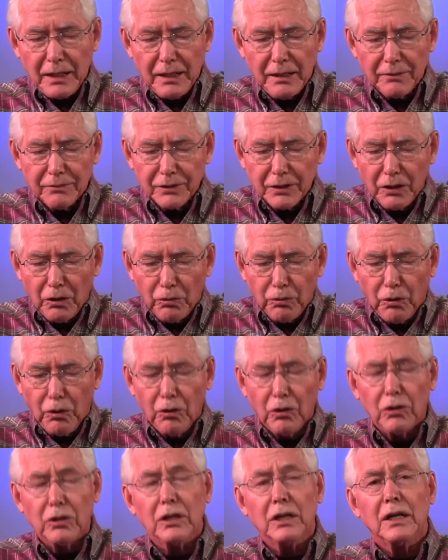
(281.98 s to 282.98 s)
of the
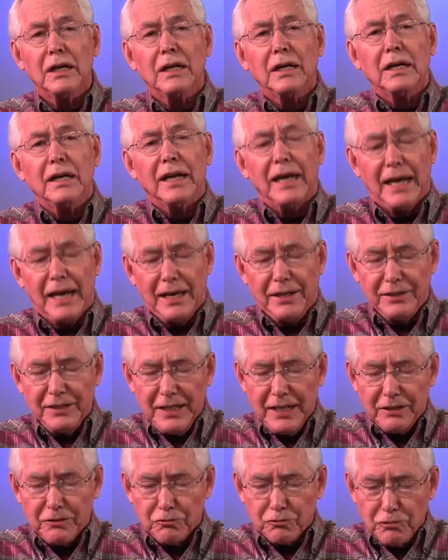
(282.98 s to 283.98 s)
whole, and
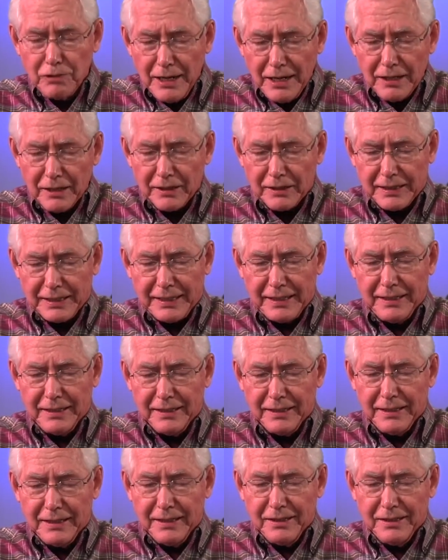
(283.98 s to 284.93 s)
yet rarely